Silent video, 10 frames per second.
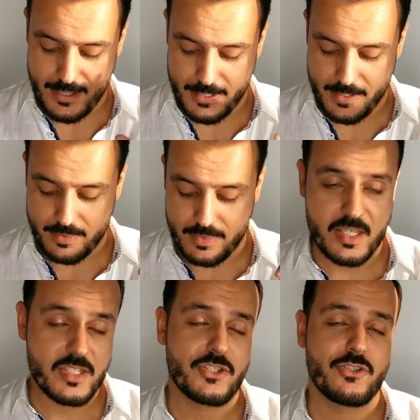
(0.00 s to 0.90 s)
Uh,
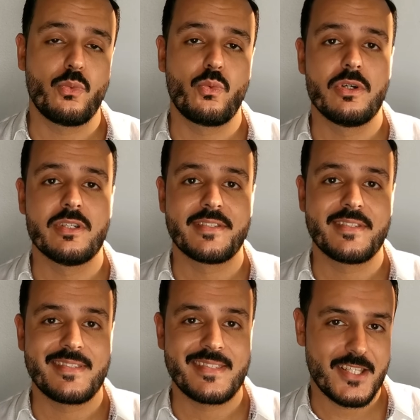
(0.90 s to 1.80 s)
this was
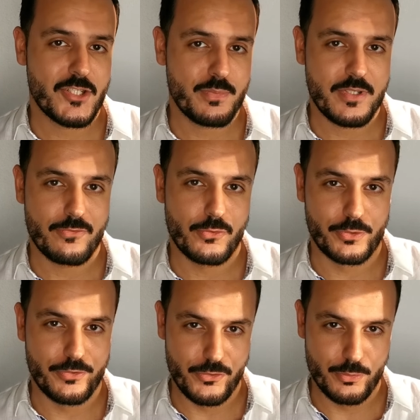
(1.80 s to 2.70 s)
sent to me
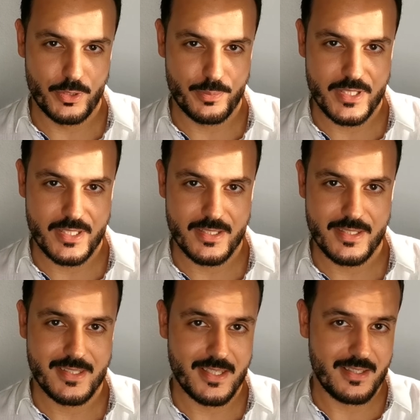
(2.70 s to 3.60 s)
for review
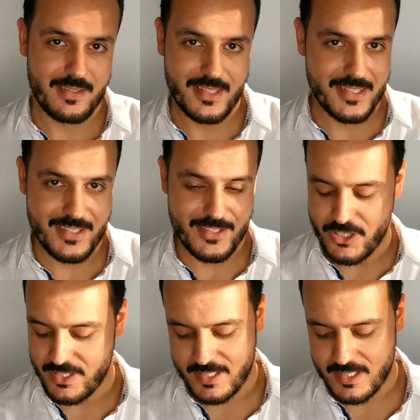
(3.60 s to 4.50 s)
purposes, and uh, this is
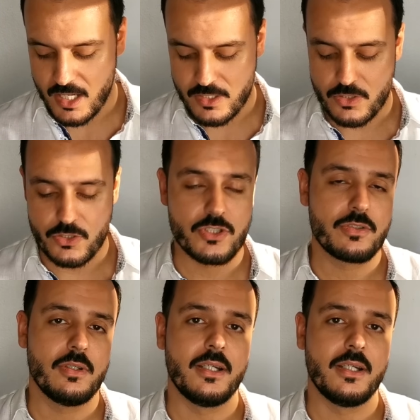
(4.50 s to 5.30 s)
just a side note.